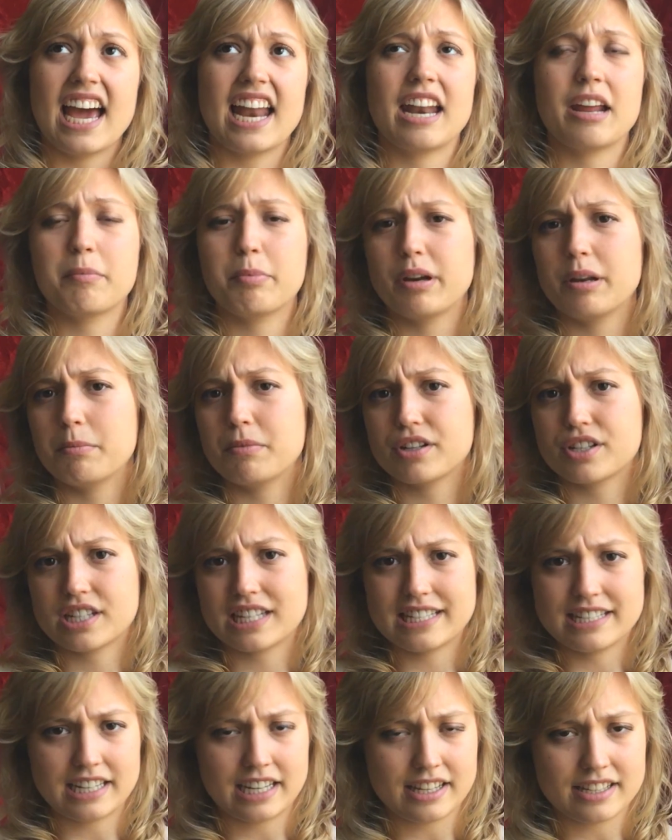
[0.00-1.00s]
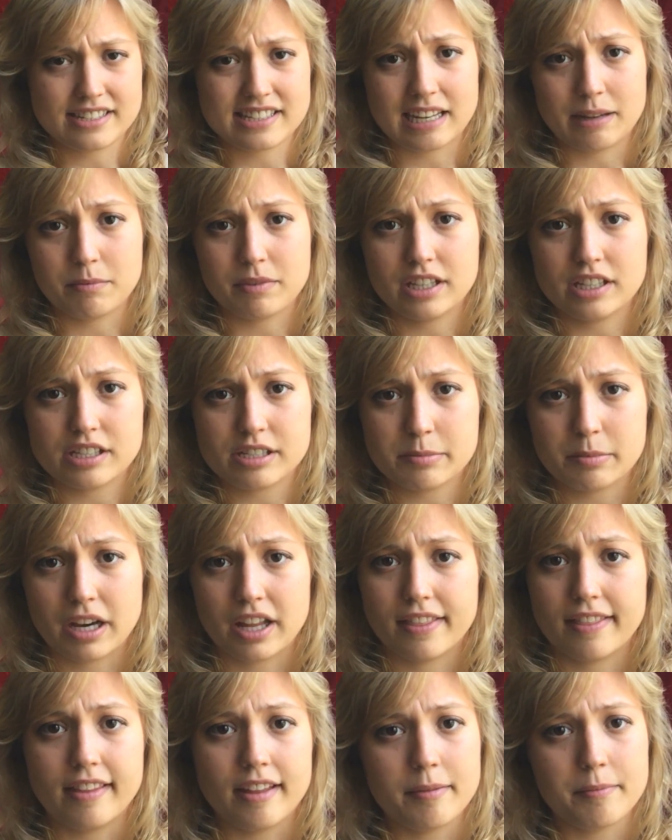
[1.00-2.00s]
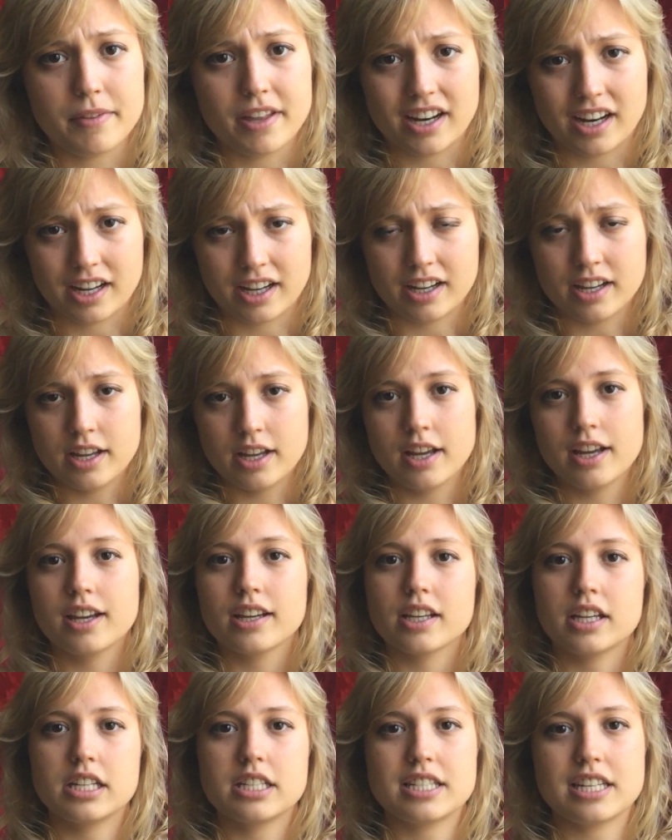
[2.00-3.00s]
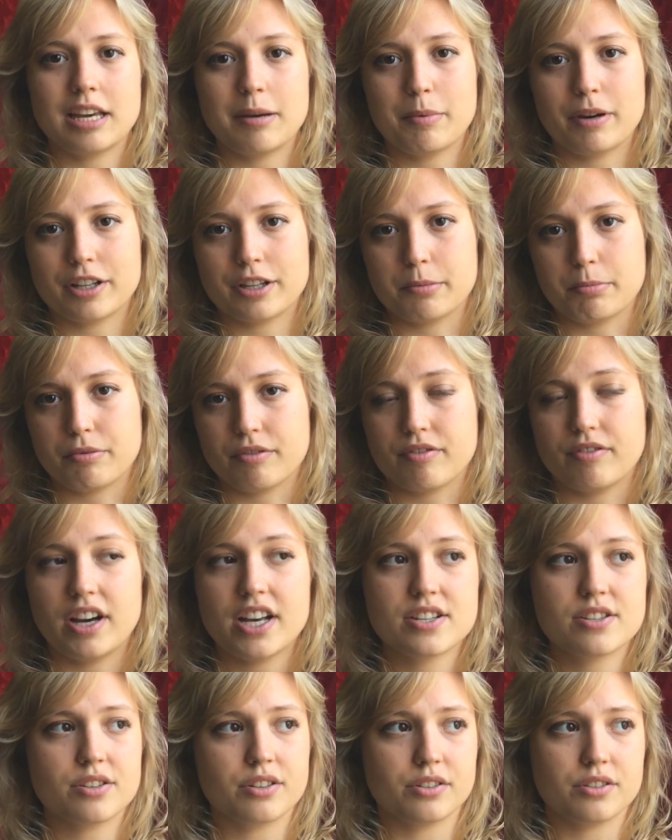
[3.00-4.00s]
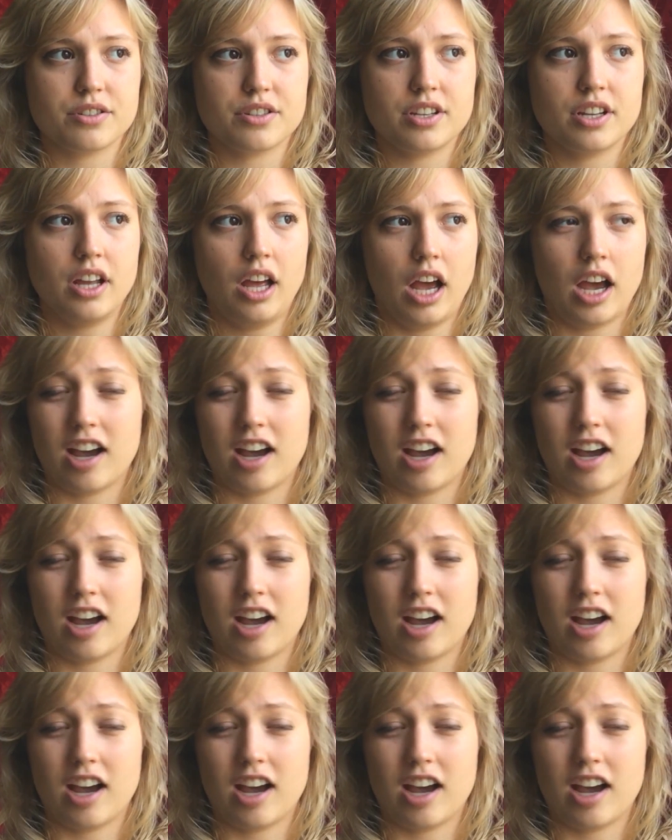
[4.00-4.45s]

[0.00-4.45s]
And I pretty much can say the same things about them that I can say about the professors.